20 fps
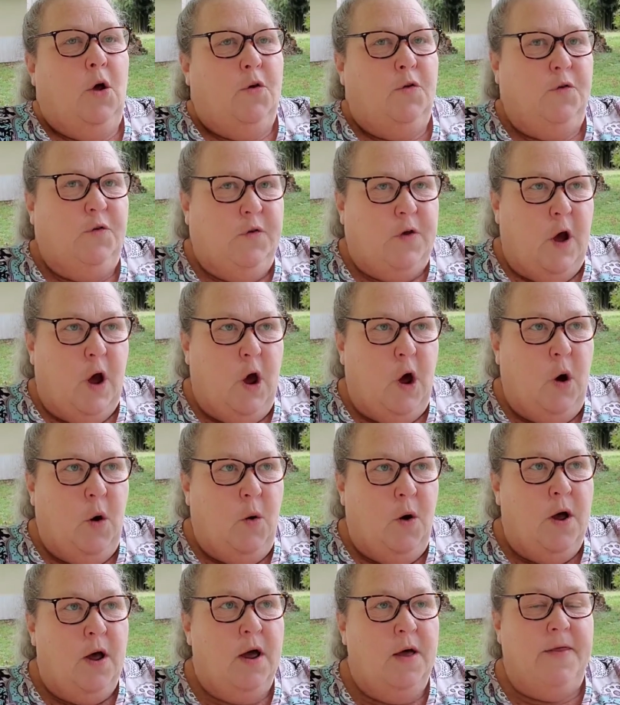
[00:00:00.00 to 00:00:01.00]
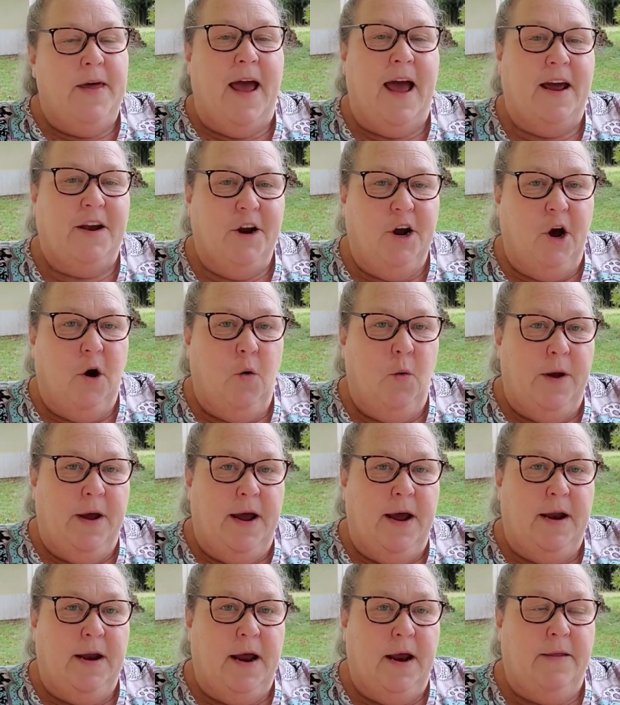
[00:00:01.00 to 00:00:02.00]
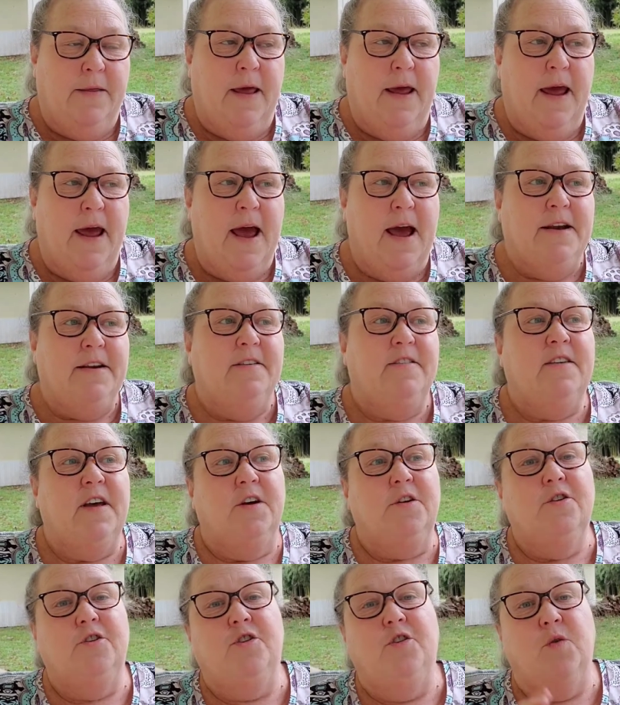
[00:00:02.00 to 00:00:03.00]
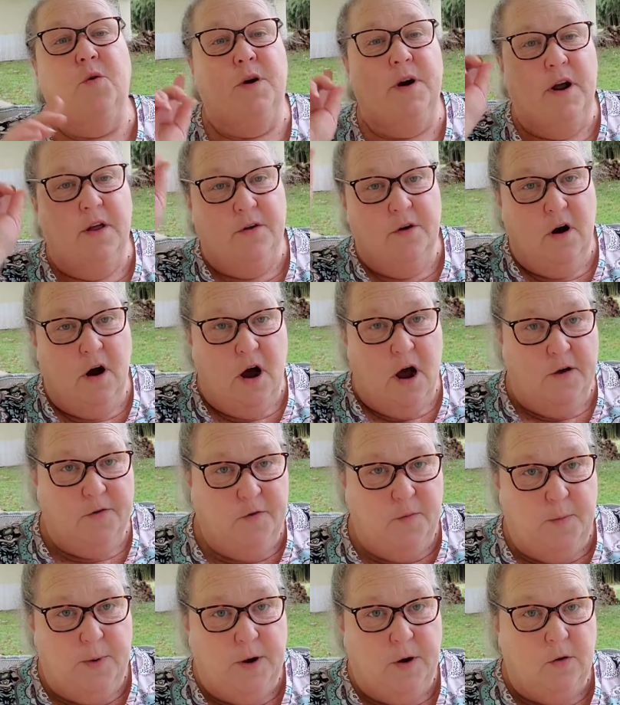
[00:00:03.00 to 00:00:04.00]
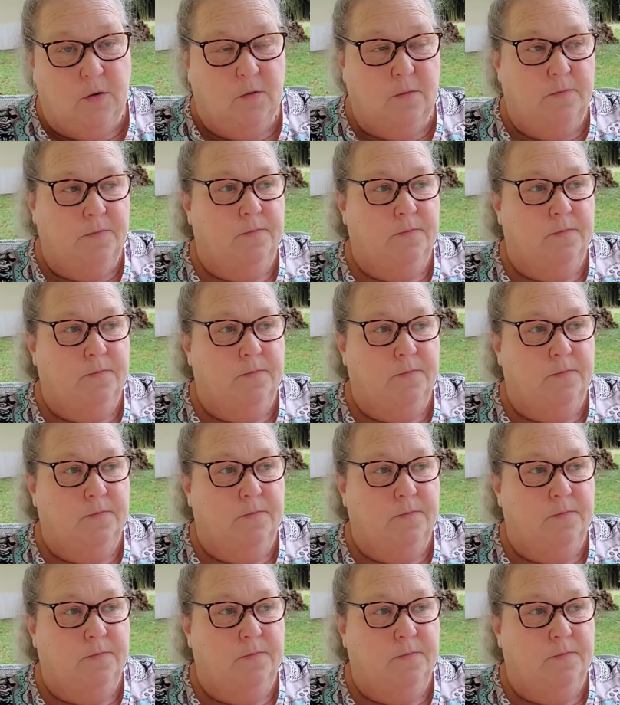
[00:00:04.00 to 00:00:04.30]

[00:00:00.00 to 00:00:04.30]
So they had to go in, and they had to send her to another hospital.